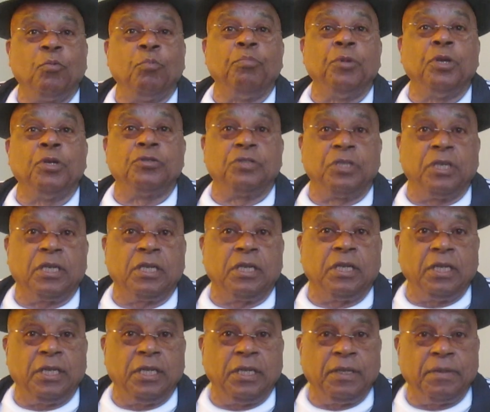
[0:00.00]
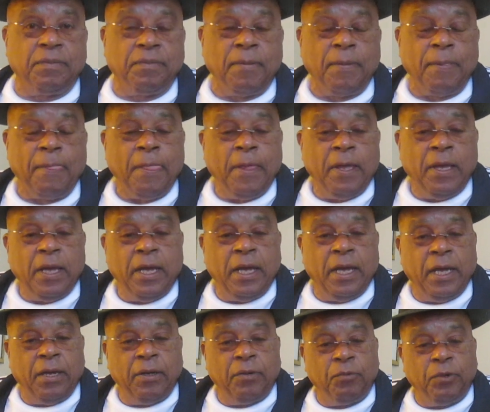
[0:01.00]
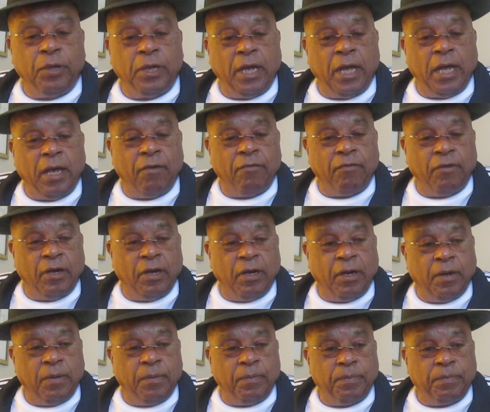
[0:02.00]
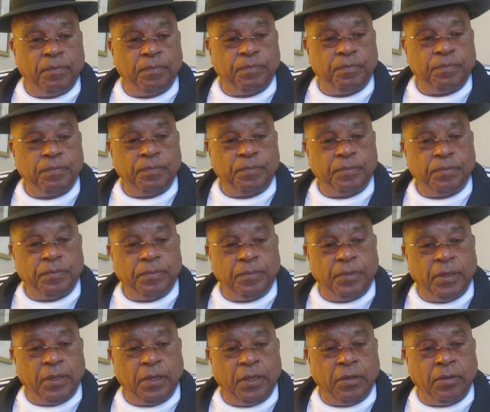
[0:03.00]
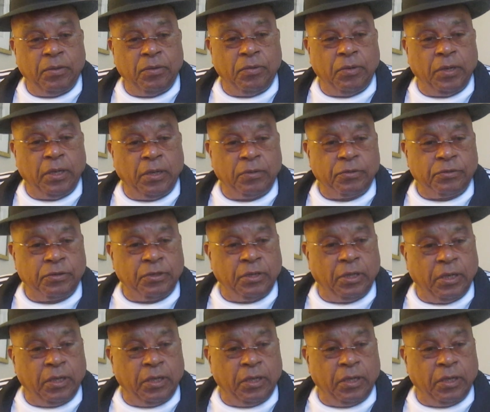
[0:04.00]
musically. And we have who else?